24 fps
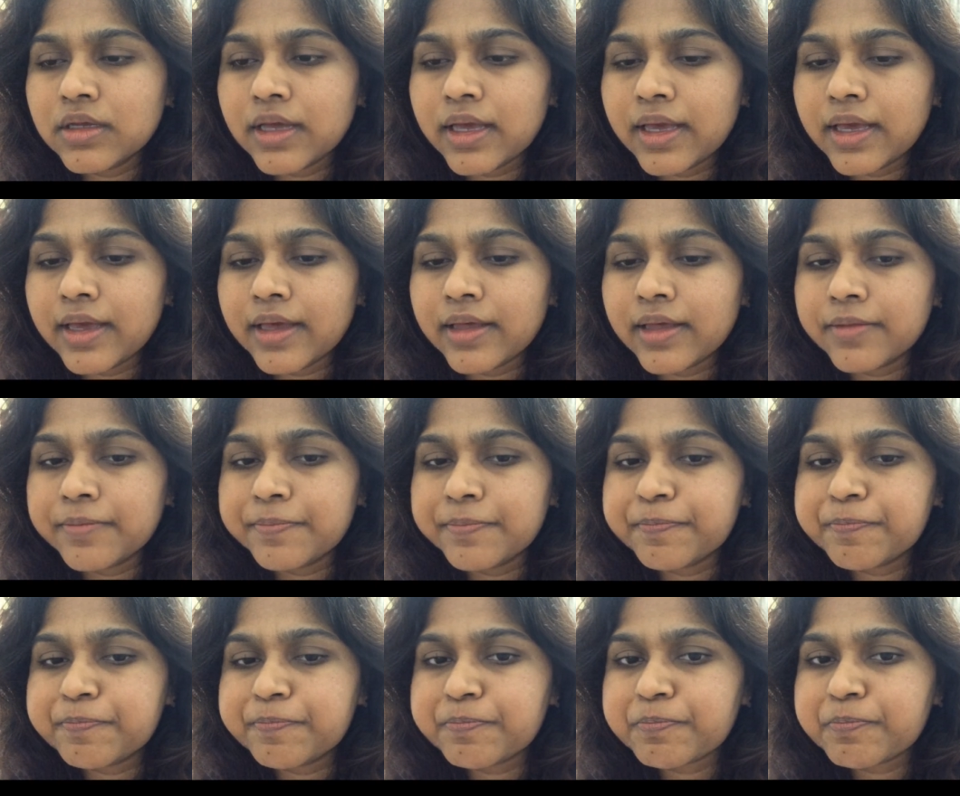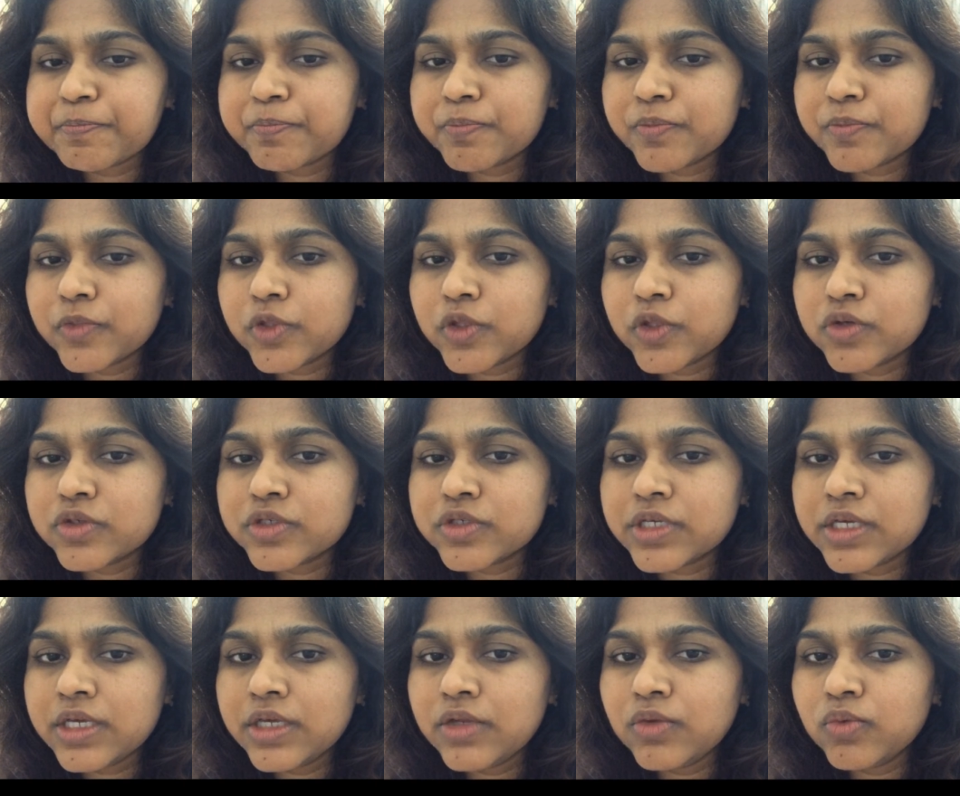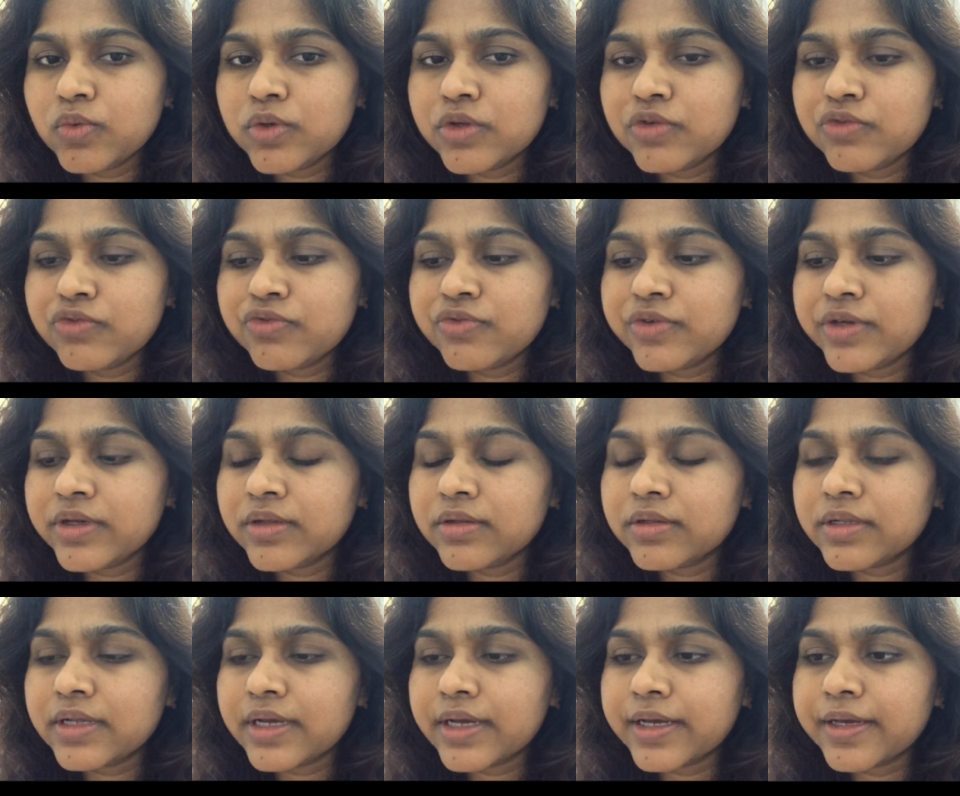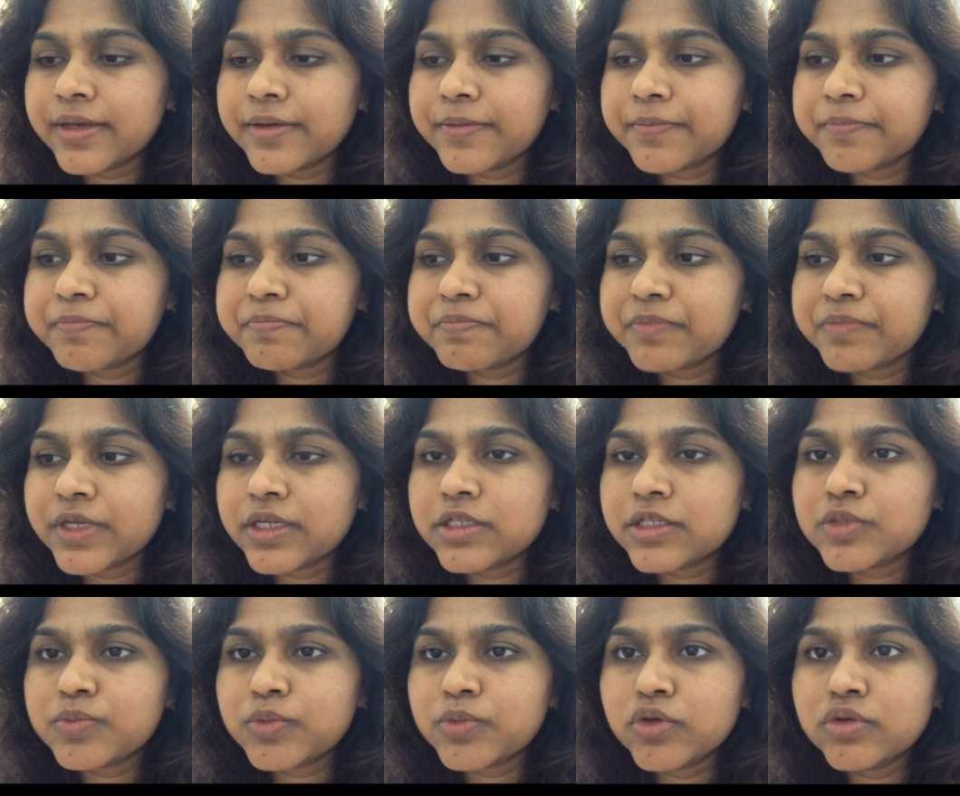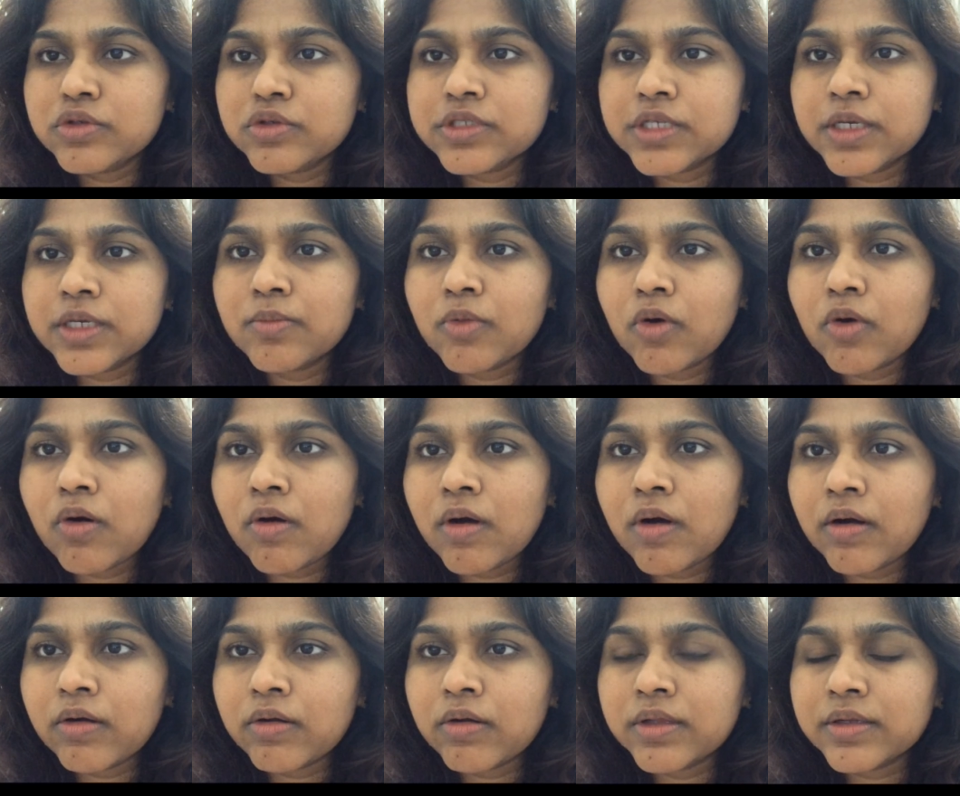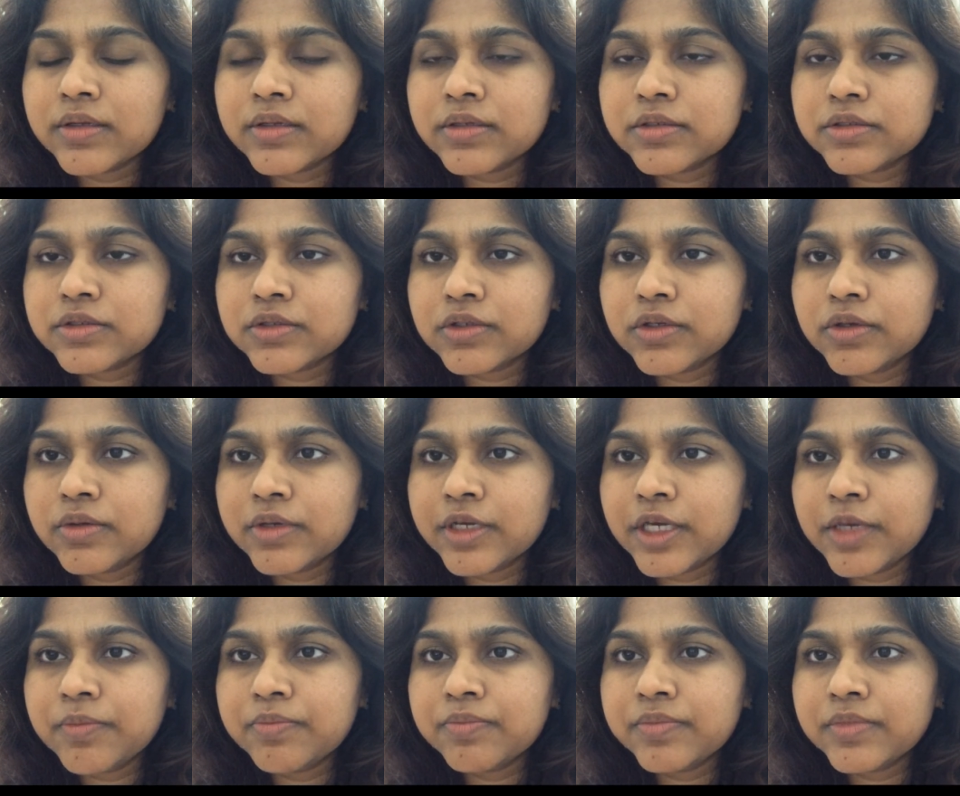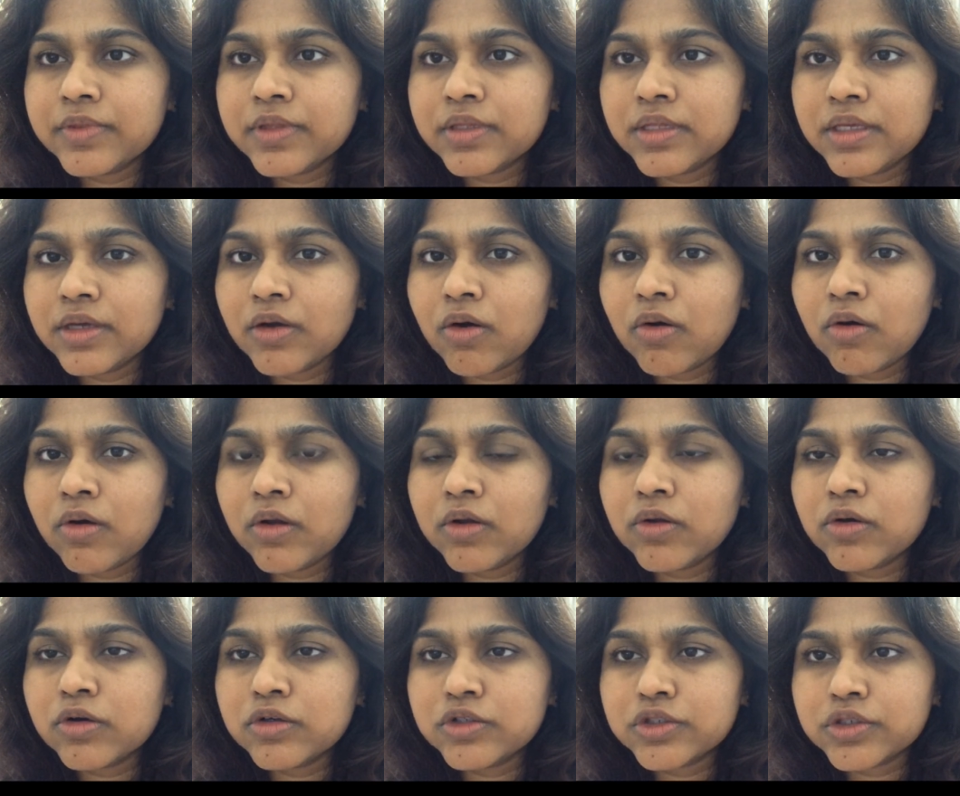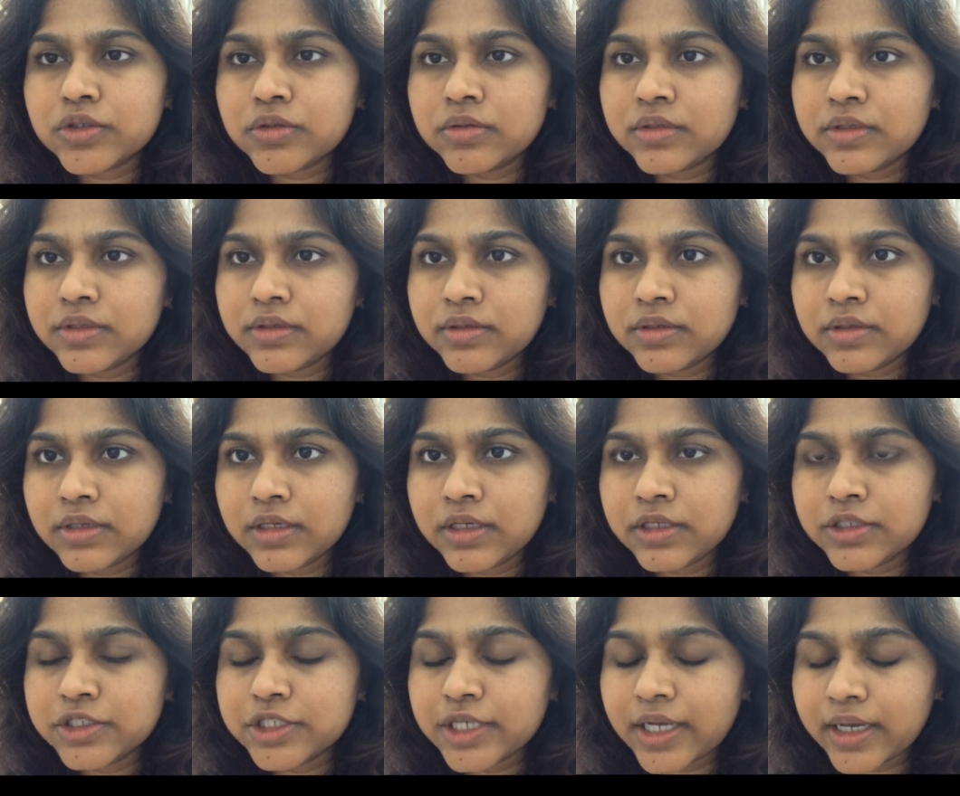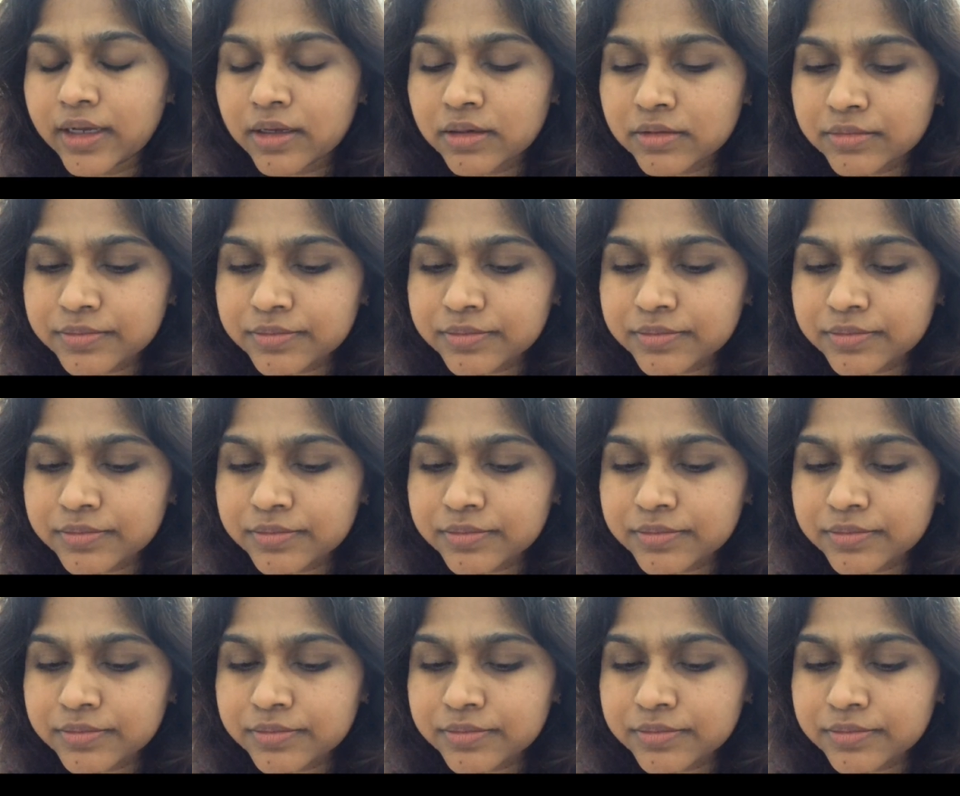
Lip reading: and your skin won't feel like it's producing more oil, so you'll keep the oil control in check.